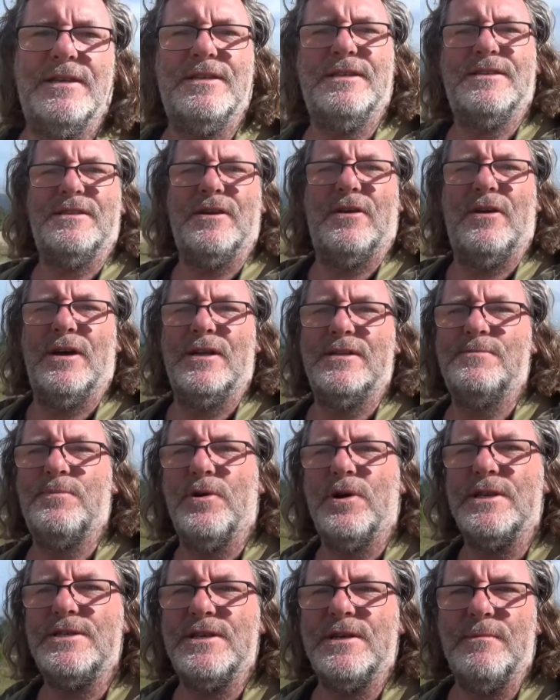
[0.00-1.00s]
design's
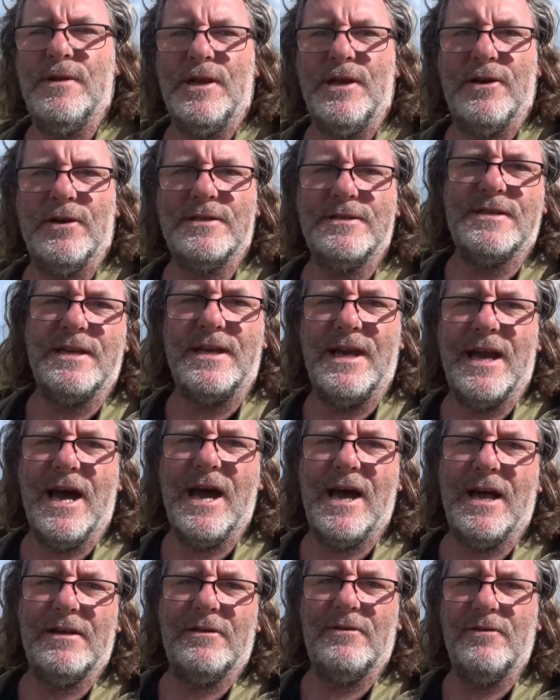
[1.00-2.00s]
by Jim L-Oste
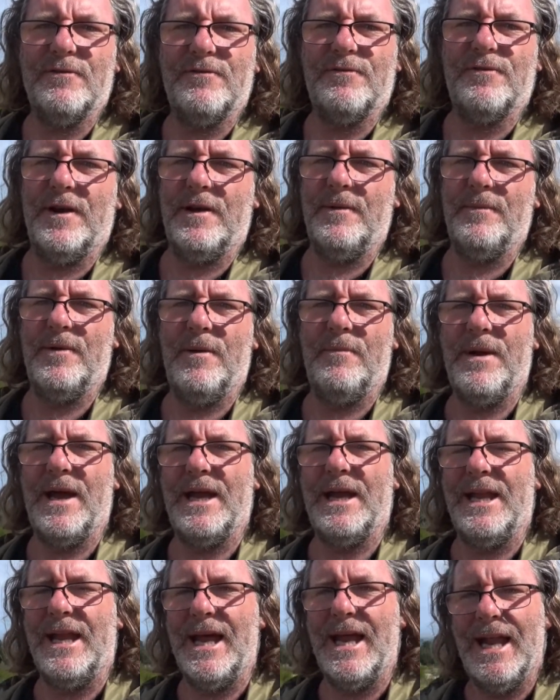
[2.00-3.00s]
Art, good friend of mine
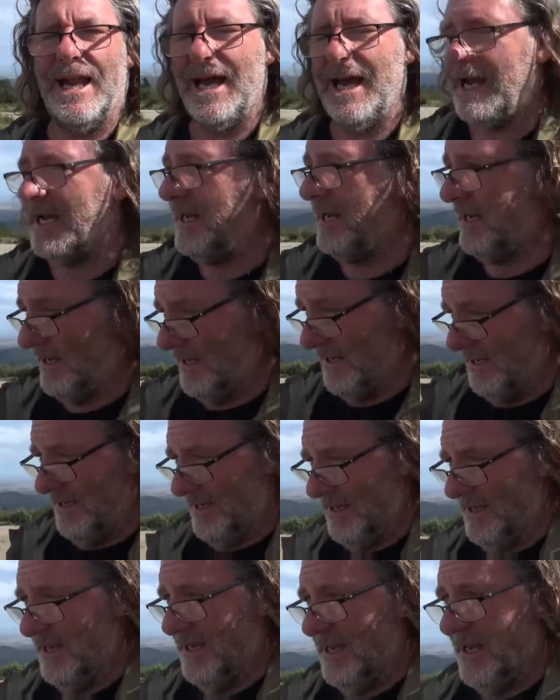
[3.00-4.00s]
back in Adelaide.
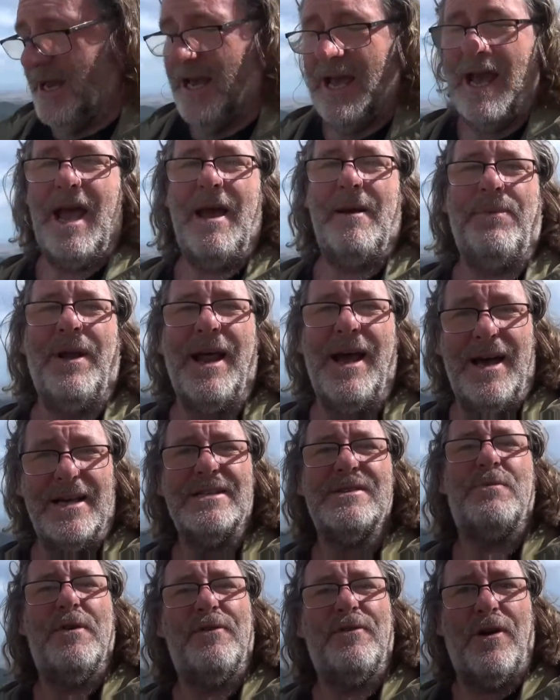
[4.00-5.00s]
And
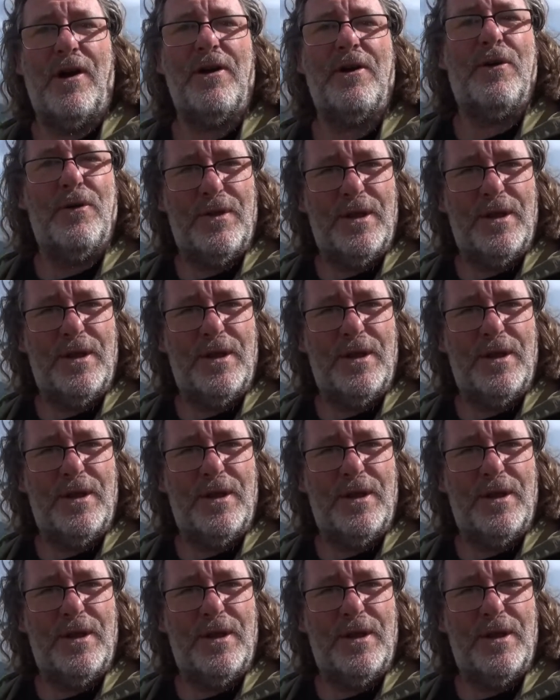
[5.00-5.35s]
plus, we've got all